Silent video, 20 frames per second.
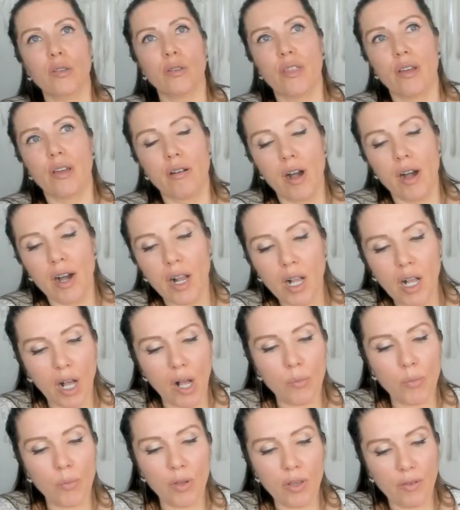there are a
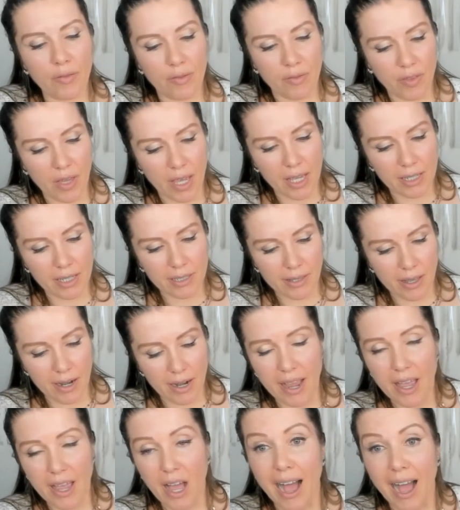couple of things that
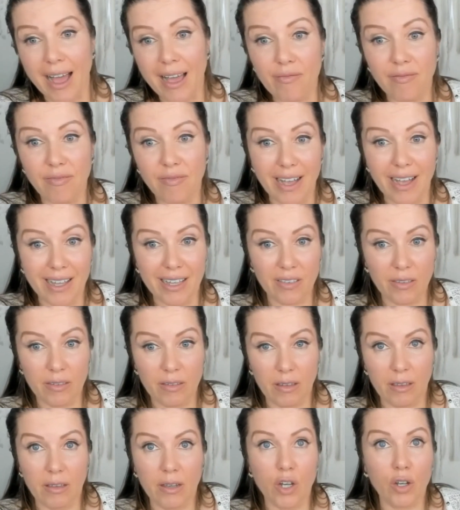I
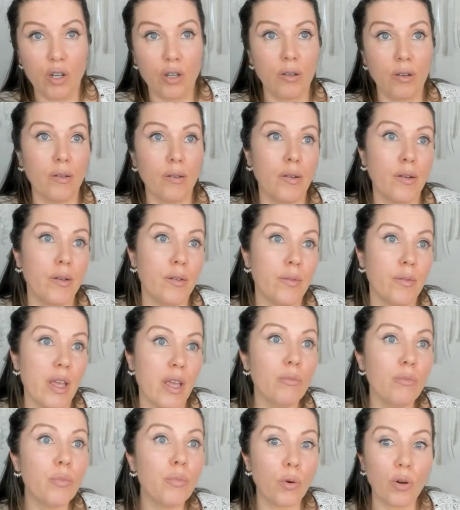find
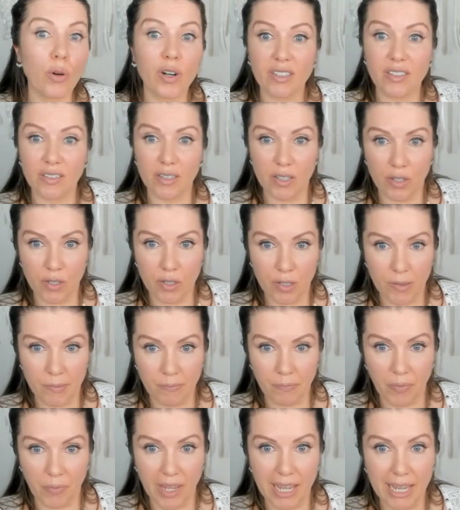important
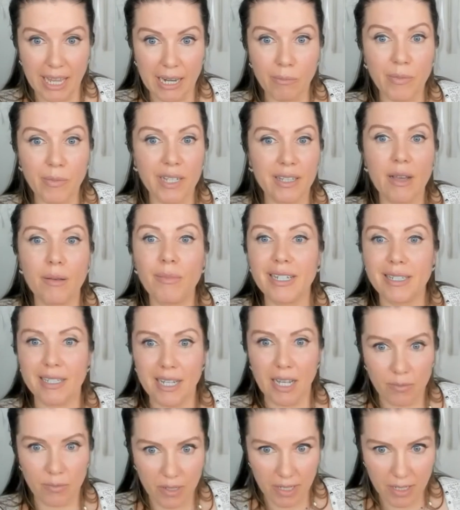in Badia
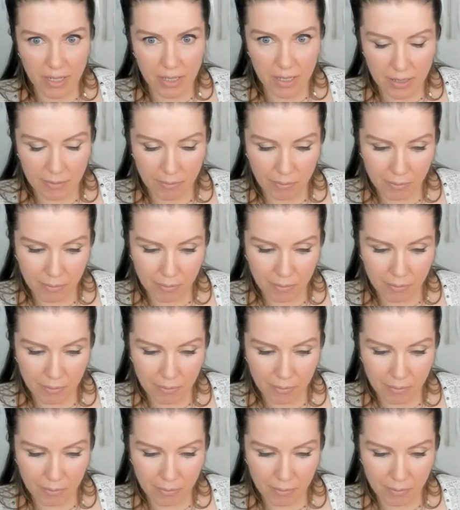Masabni's